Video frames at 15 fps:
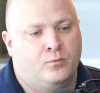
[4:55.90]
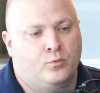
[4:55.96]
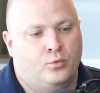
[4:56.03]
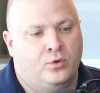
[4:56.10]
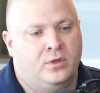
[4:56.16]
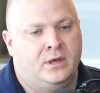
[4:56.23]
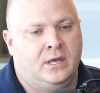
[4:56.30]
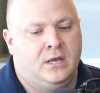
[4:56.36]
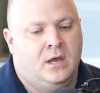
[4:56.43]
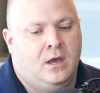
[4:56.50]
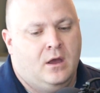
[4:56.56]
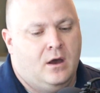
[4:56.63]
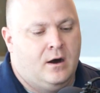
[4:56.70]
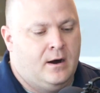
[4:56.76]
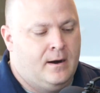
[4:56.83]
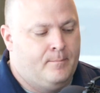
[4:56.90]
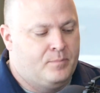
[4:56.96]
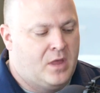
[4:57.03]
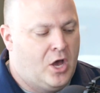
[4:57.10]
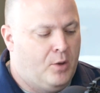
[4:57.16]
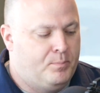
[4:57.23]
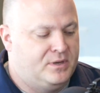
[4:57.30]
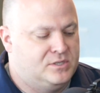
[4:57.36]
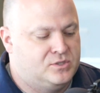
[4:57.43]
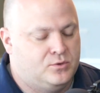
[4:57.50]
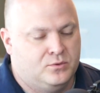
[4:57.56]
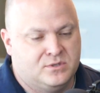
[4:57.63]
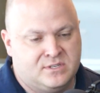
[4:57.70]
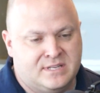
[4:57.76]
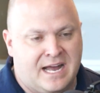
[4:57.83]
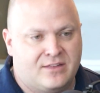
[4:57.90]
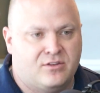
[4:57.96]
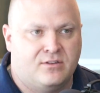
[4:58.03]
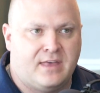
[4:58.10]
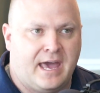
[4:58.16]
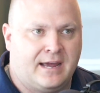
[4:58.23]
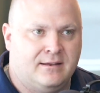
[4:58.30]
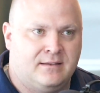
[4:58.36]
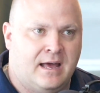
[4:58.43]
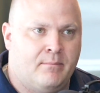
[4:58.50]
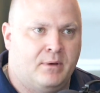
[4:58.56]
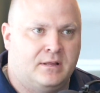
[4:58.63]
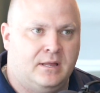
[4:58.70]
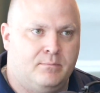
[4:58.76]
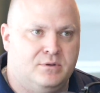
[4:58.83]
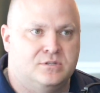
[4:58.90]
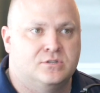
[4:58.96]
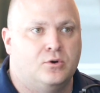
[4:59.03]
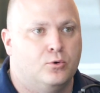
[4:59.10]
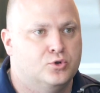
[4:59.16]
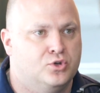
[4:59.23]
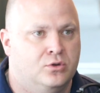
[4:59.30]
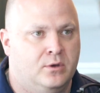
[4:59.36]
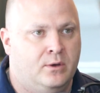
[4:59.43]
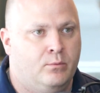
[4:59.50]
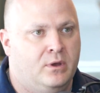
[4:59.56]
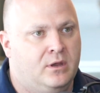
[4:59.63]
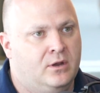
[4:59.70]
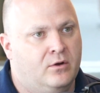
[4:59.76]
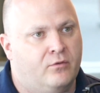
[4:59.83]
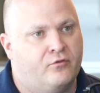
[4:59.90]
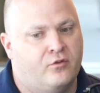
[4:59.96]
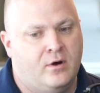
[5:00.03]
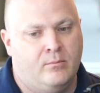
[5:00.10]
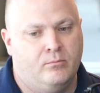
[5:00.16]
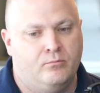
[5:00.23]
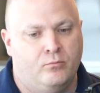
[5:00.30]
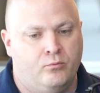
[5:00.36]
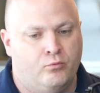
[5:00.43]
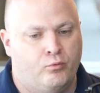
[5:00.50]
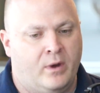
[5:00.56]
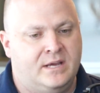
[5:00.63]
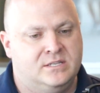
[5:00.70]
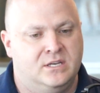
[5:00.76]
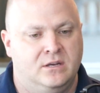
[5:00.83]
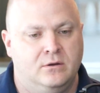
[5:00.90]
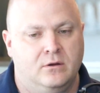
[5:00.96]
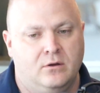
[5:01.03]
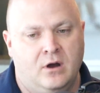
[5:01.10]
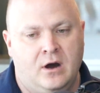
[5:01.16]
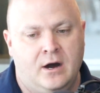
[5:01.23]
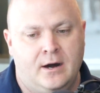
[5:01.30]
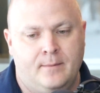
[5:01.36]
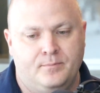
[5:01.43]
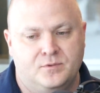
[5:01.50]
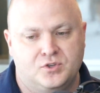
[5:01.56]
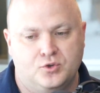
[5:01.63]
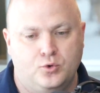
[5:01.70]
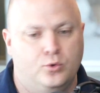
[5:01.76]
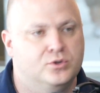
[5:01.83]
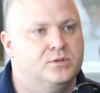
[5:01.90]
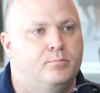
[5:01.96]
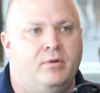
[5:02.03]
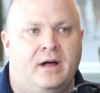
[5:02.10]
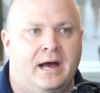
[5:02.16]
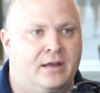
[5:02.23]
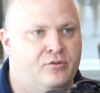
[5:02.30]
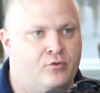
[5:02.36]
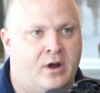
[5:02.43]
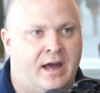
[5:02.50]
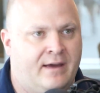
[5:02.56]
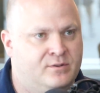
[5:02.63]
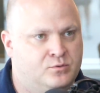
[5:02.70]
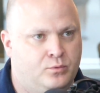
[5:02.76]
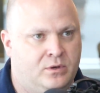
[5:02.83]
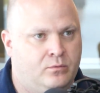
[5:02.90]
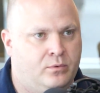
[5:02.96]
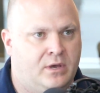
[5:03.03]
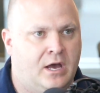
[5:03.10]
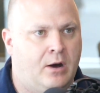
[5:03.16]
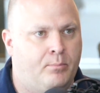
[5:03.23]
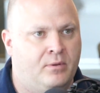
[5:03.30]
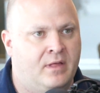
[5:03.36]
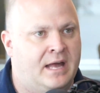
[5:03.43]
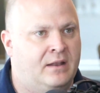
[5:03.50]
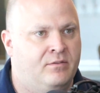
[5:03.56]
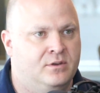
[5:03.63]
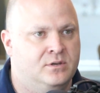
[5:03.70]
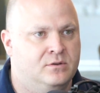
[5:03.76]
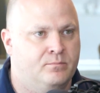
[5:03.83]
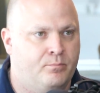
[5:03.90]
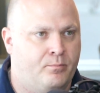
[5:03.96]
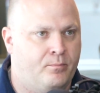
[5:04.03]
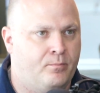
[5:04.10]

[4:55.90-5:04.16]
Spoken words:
Really helping students not just academically but socially. We, from raising school supply drives, we help a lot of the